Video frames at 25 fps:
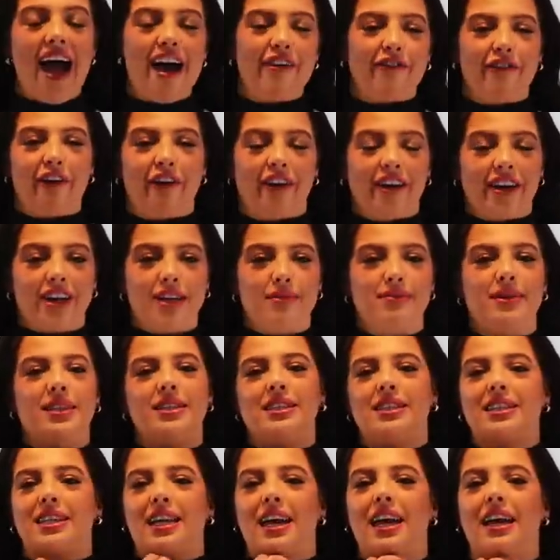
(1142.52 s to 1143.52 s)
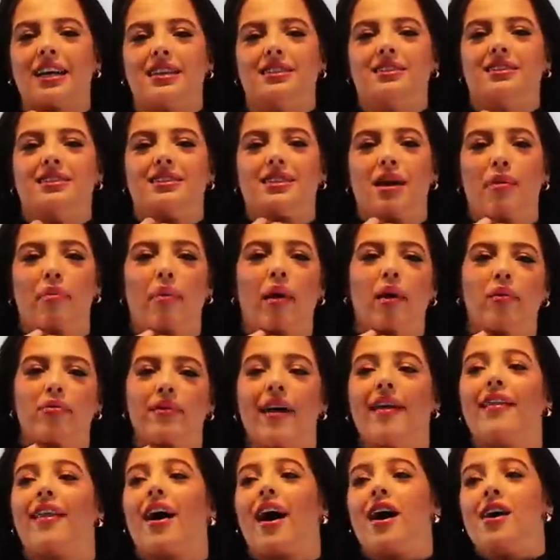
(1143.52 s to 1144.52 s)
ever in a million years zip it up
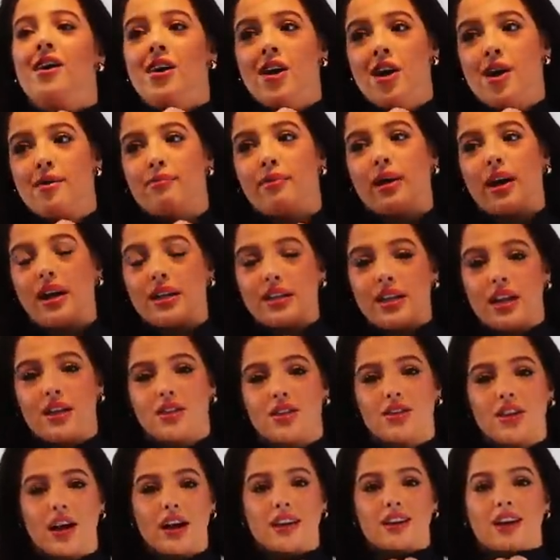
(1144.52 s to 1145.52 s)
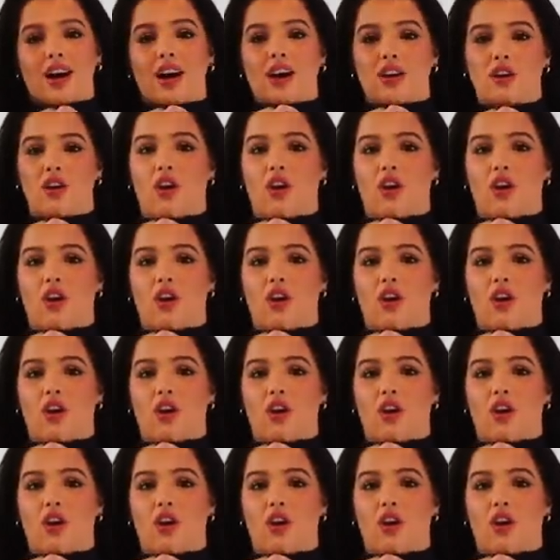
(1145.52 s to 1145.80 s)
like that, because I look like a